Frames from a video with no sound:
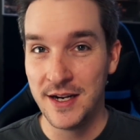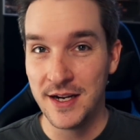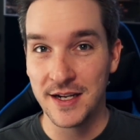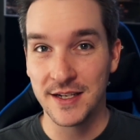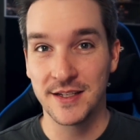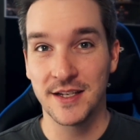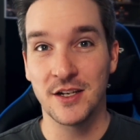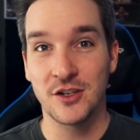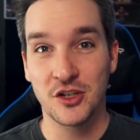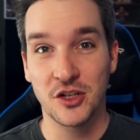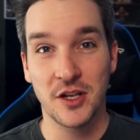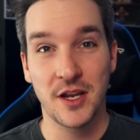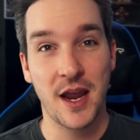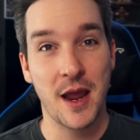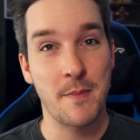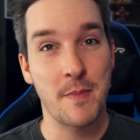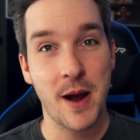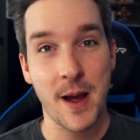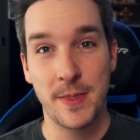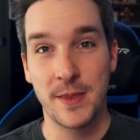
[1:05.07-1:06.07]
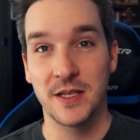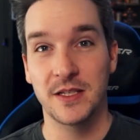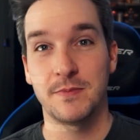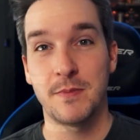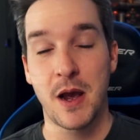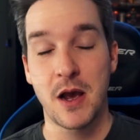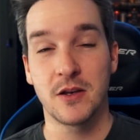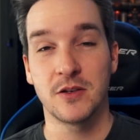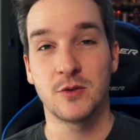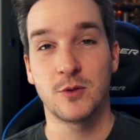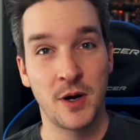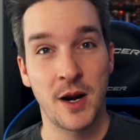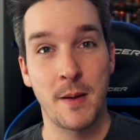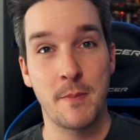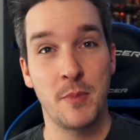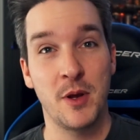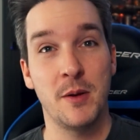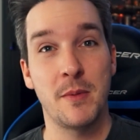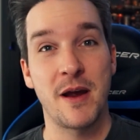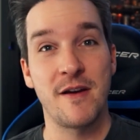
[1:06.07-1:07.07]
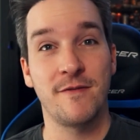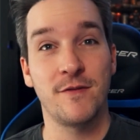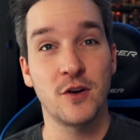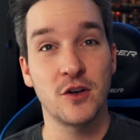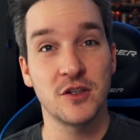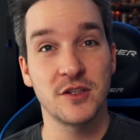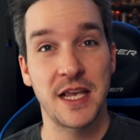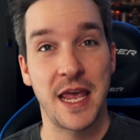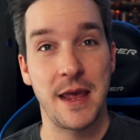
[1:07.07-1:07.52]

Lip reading: Essentially, I bought this mouse when I built my first